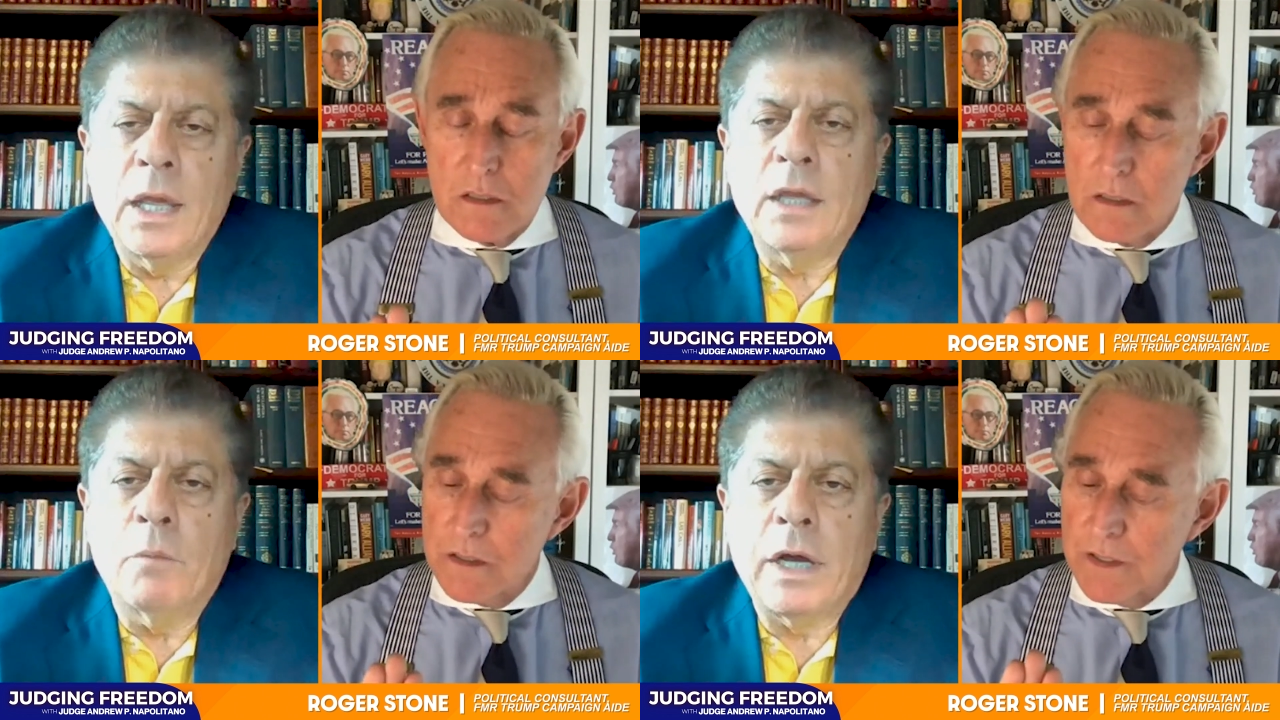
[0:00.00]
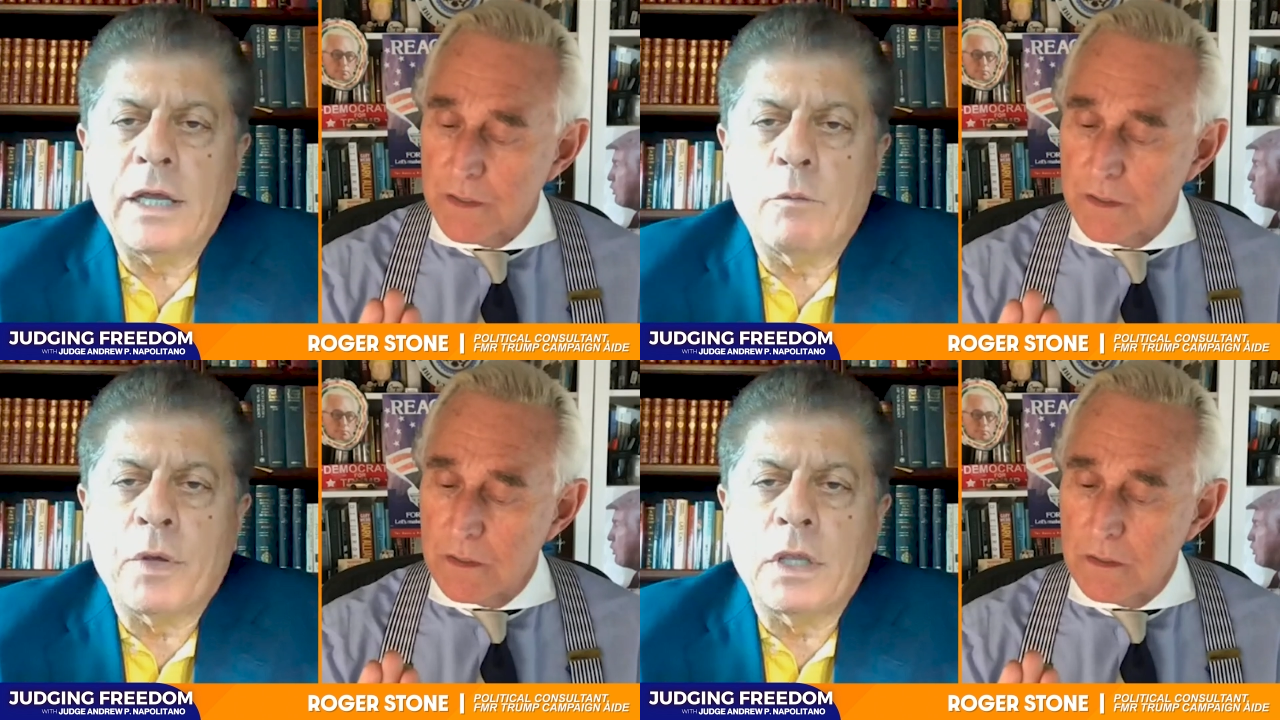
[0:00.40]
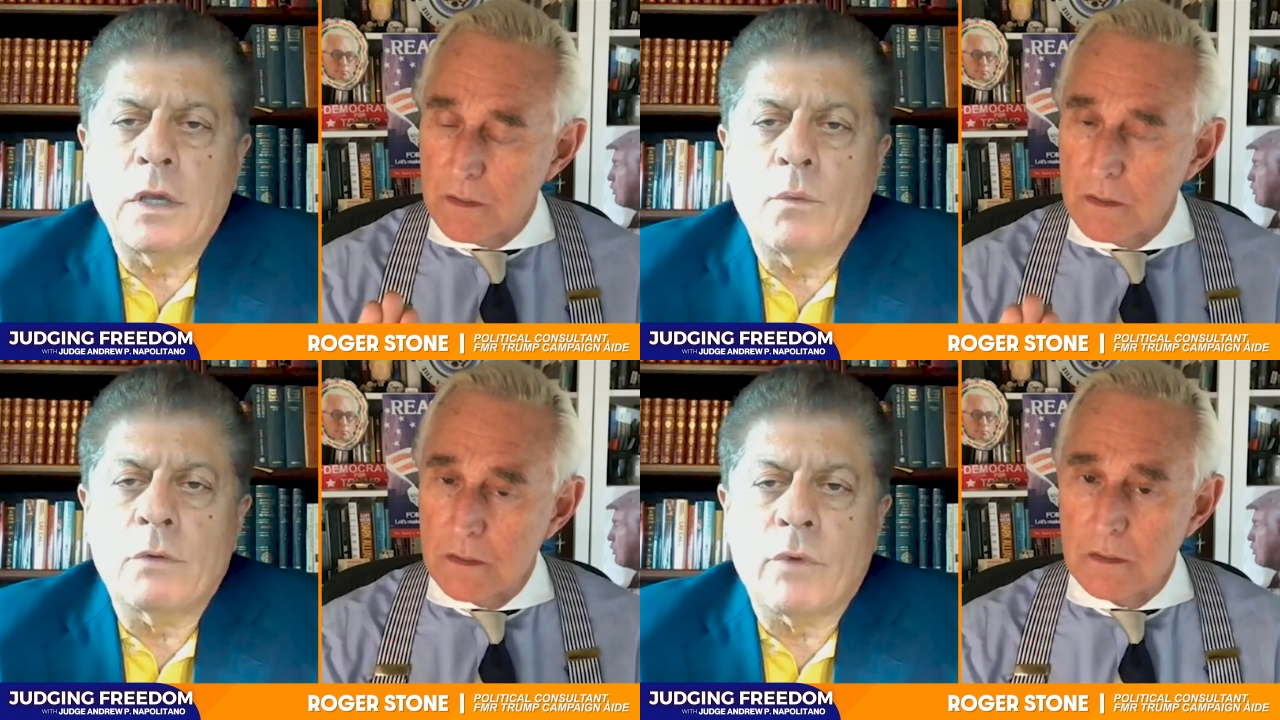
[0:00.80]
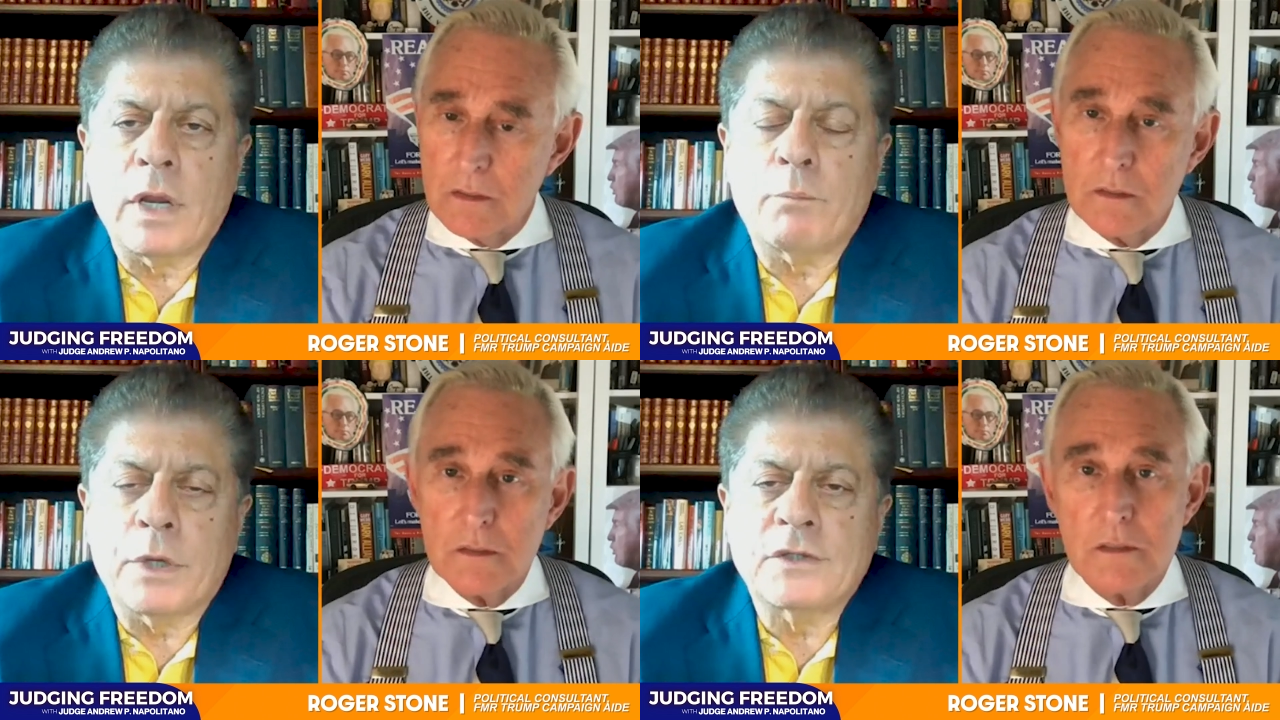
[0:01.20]
Speaker 1: in my opinion, when
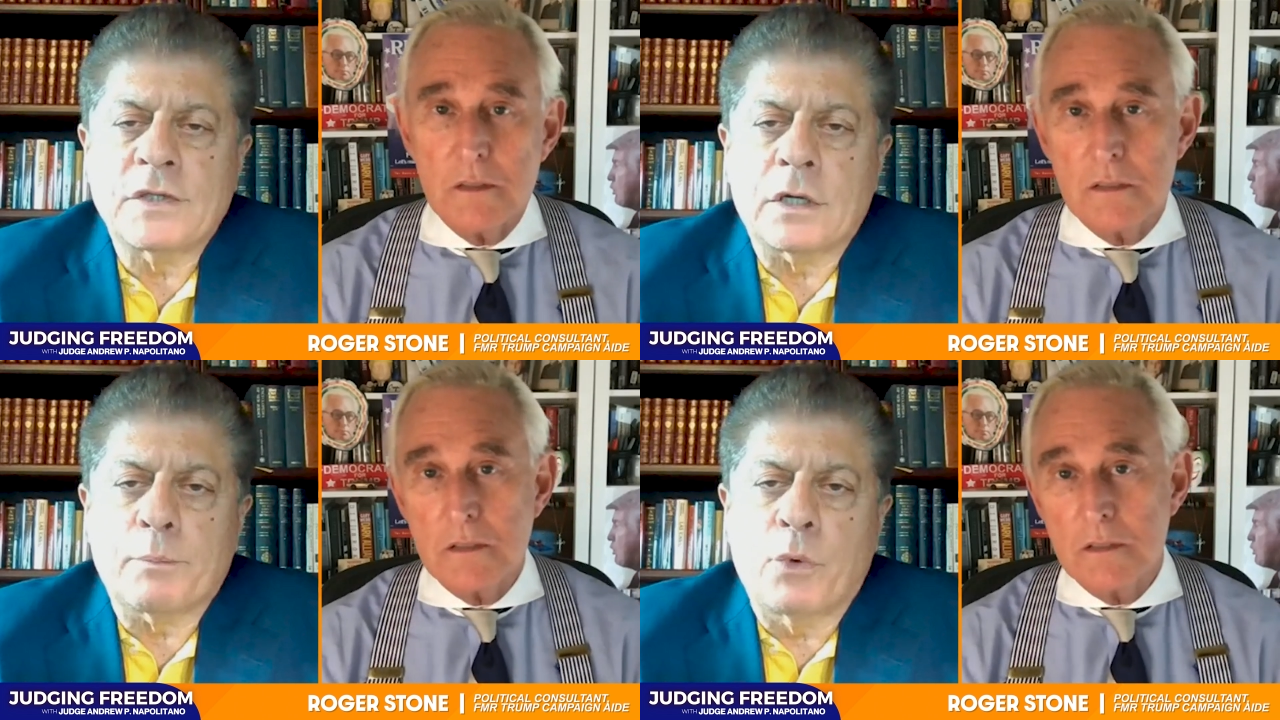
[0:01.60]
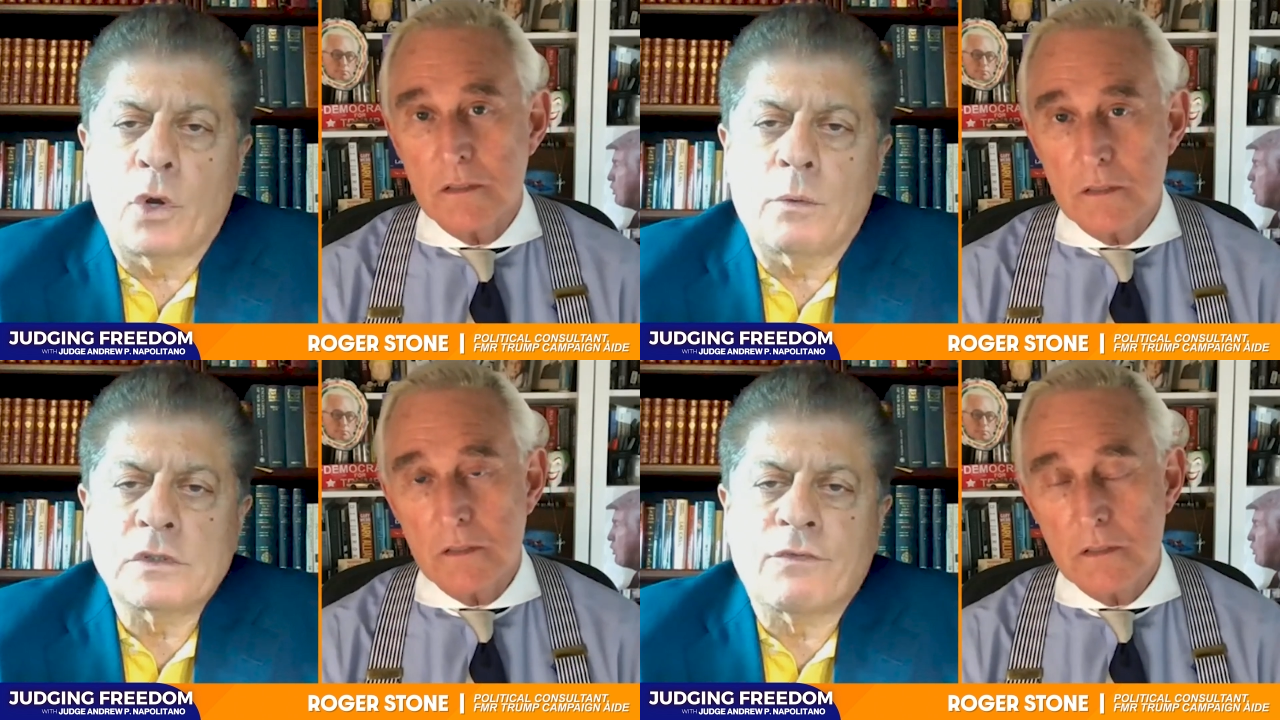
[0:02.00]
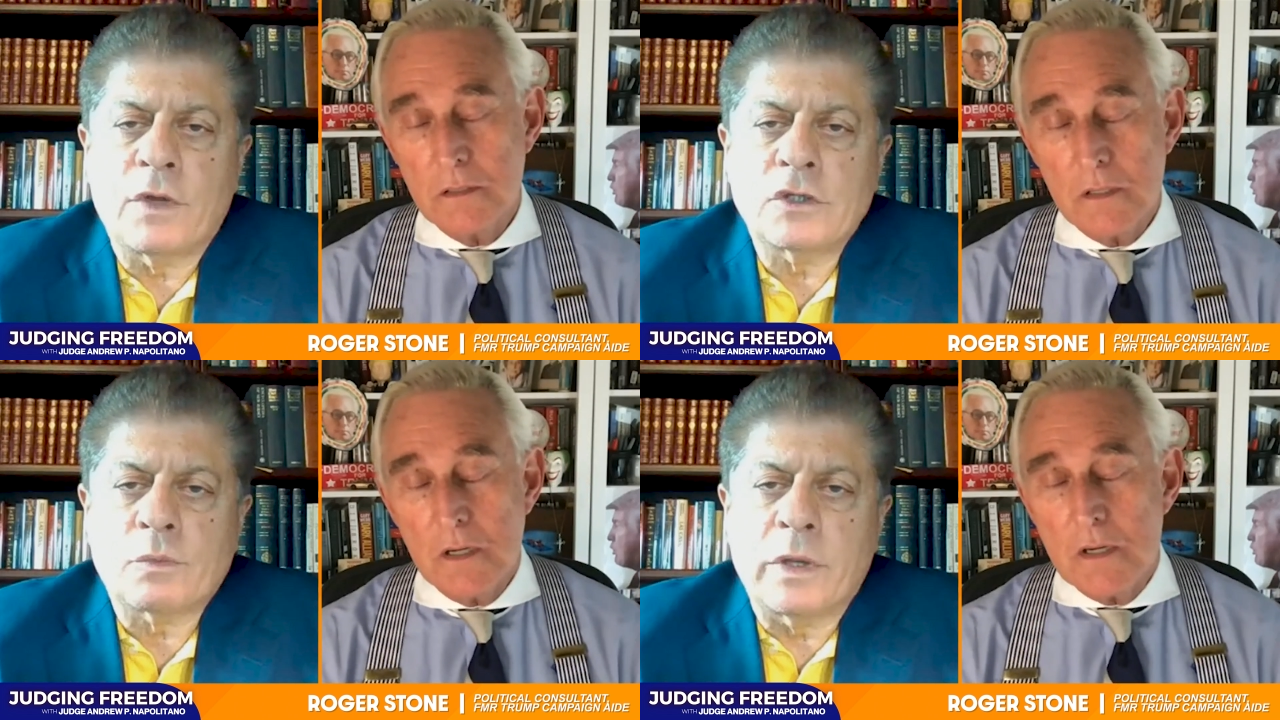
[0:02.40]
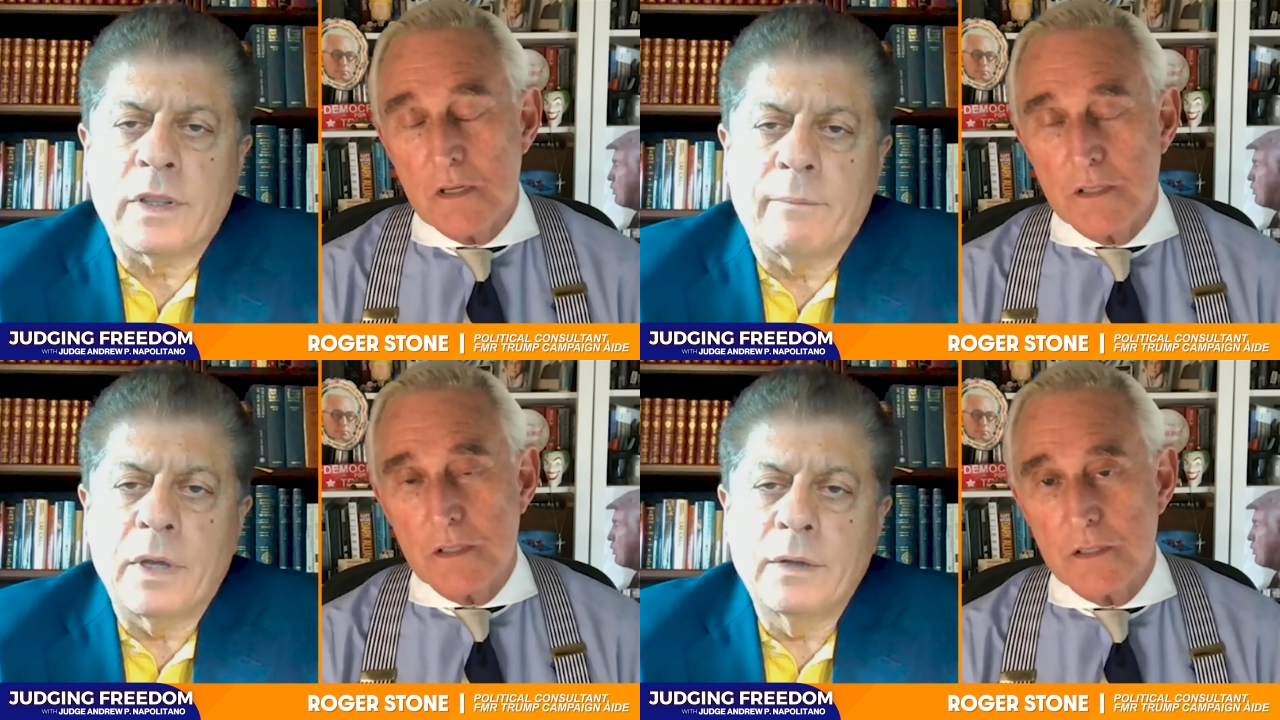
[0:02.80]
Rand, uh, Senator Paul was finished
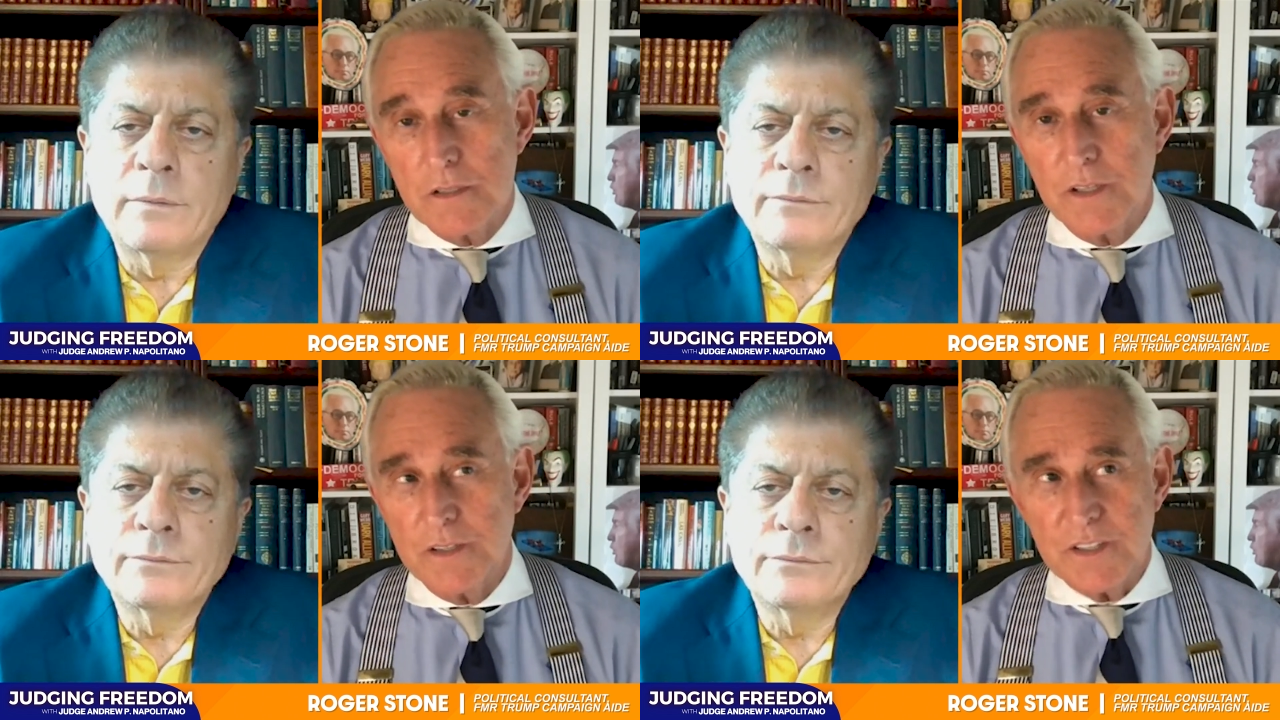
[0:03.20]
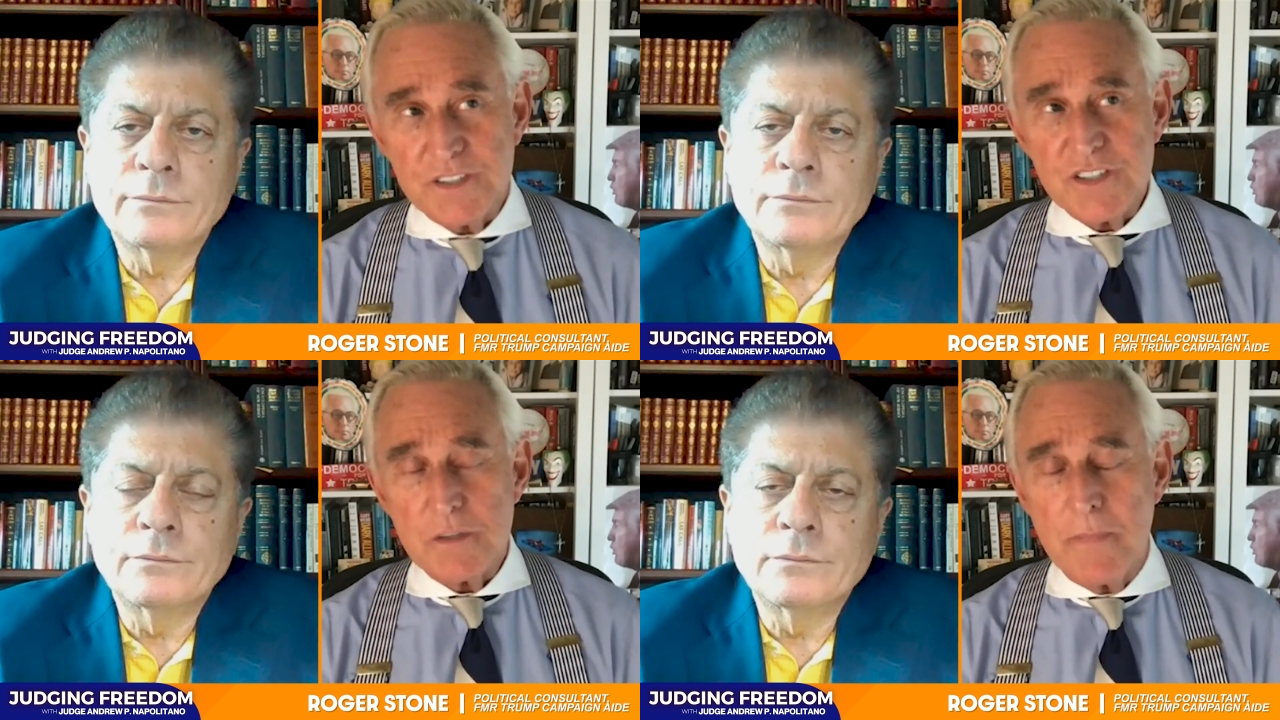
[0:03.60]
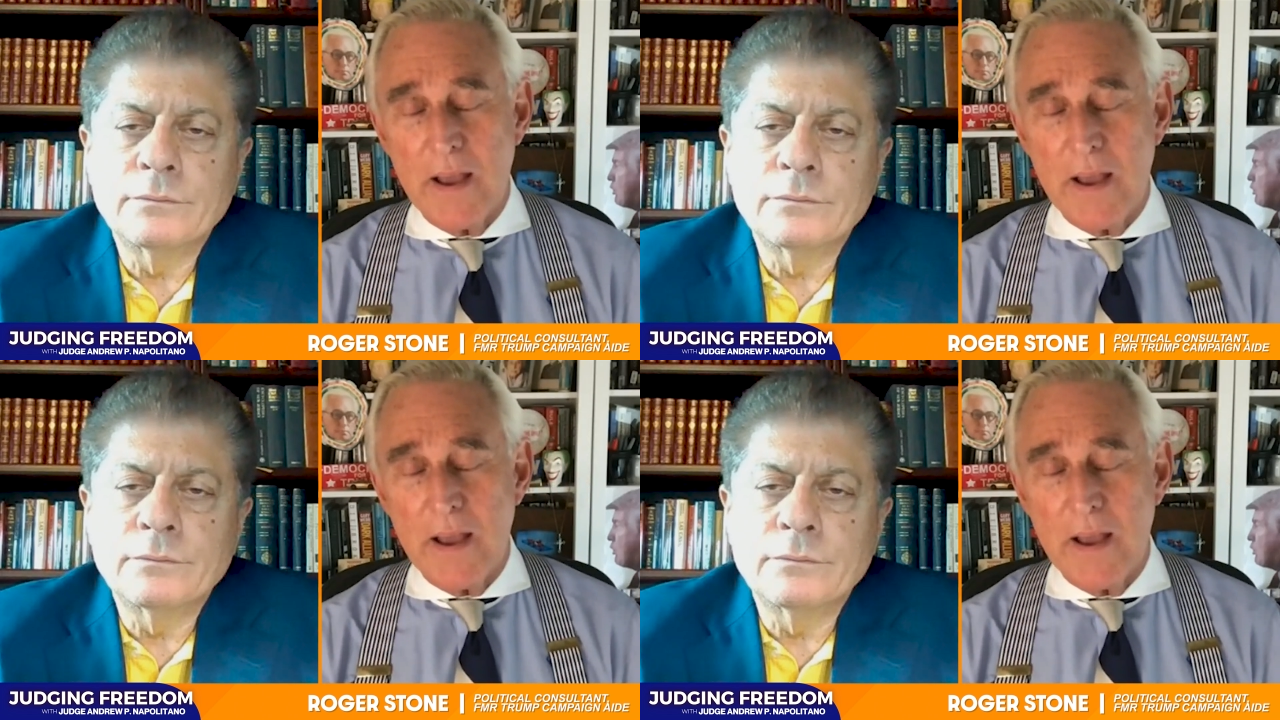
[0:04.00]
with him.
Speaker 2: Th- this is a